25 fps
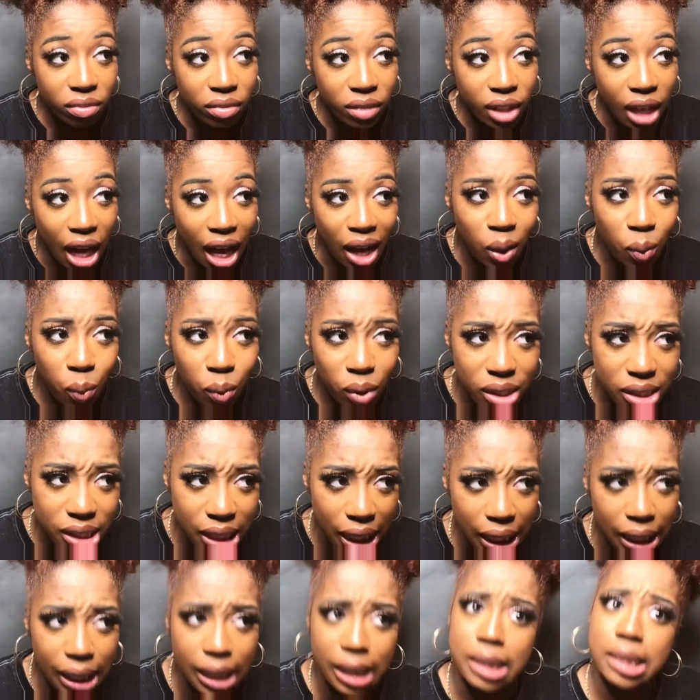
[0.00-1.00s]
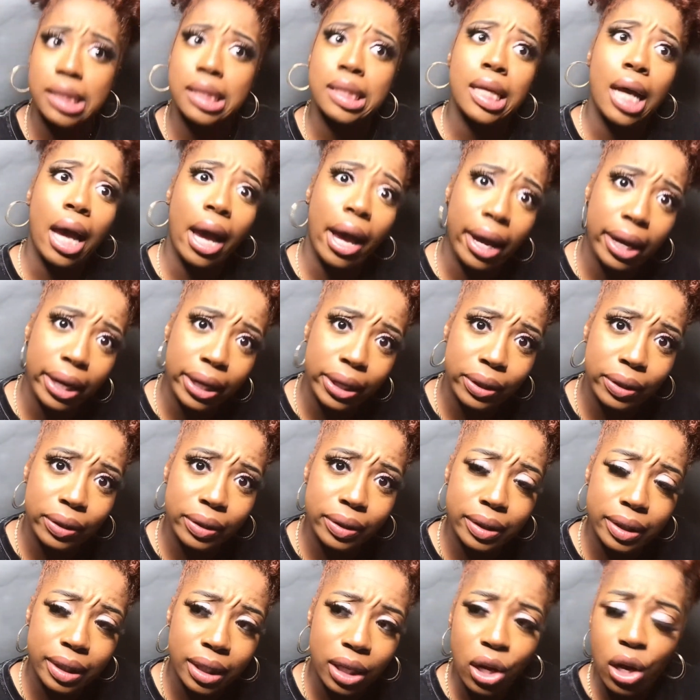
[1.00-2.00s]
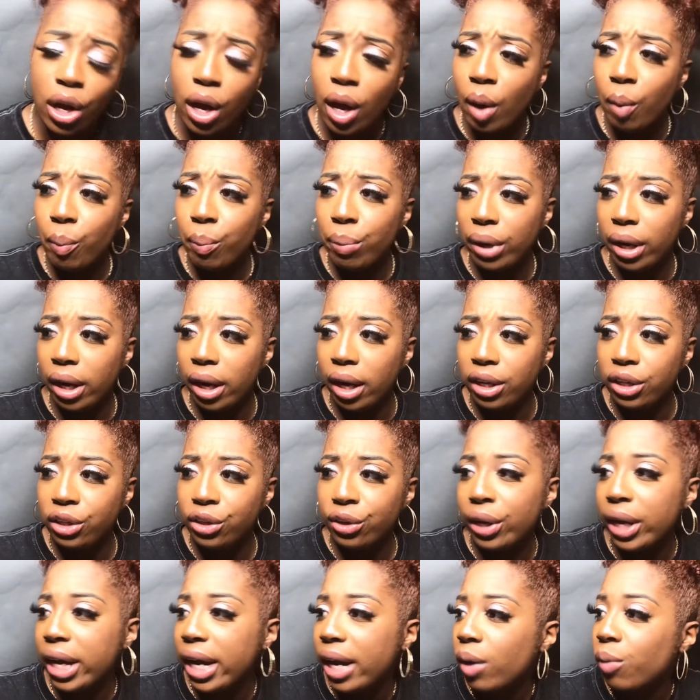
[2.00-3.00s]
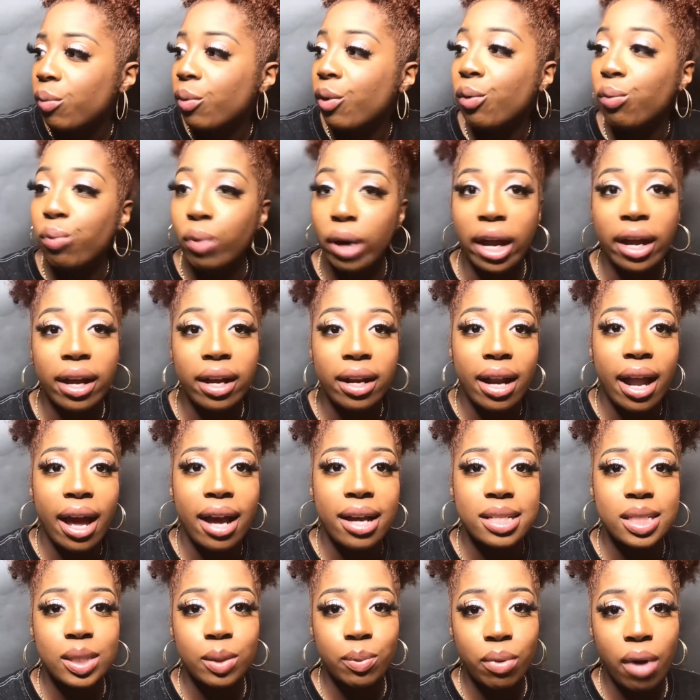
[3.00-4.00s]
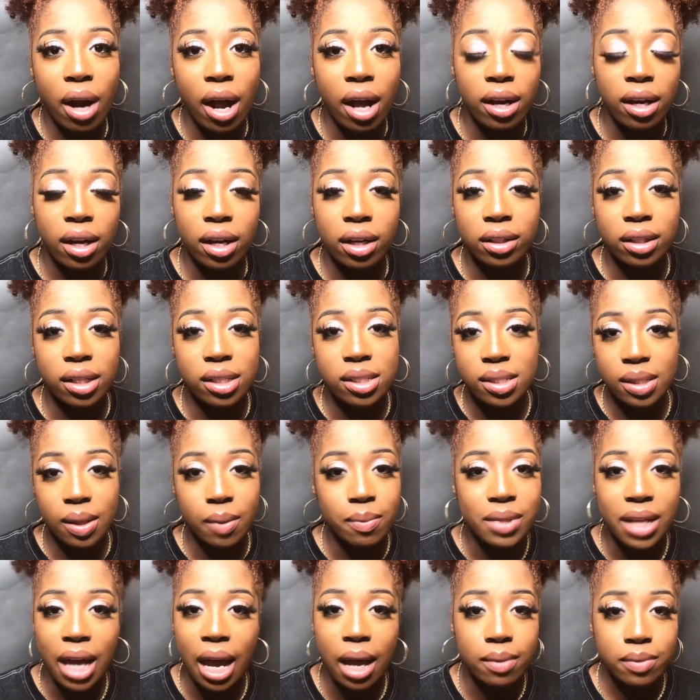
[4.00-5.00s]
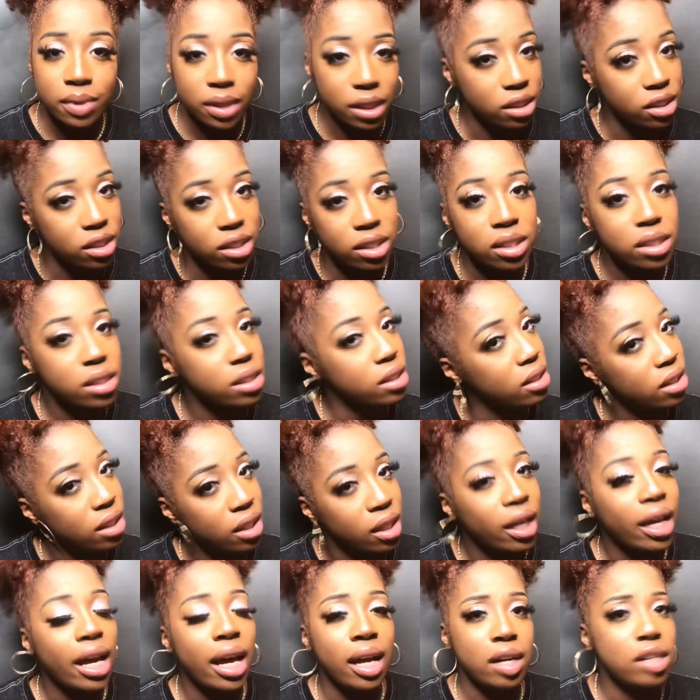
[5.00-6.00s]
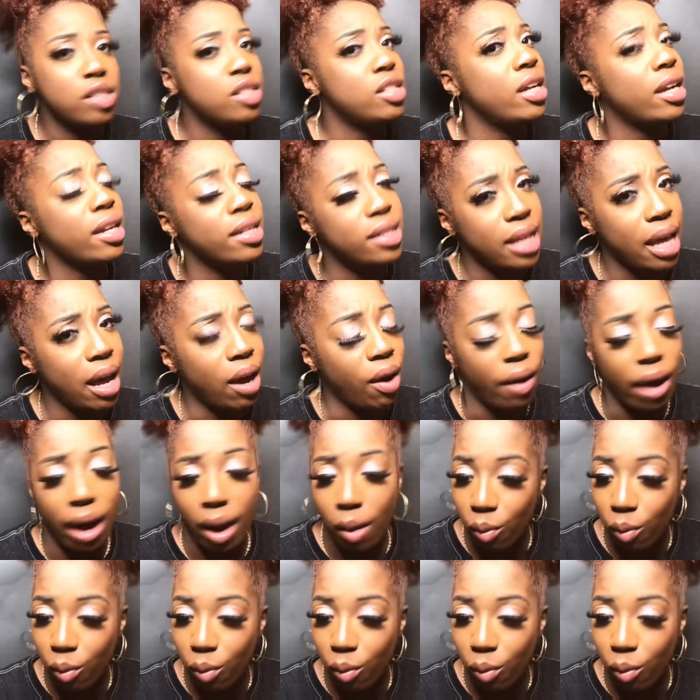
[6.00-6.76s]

I don't want to say gets tired, but your hair will recognize the product, and sometimes it just kind of checks out.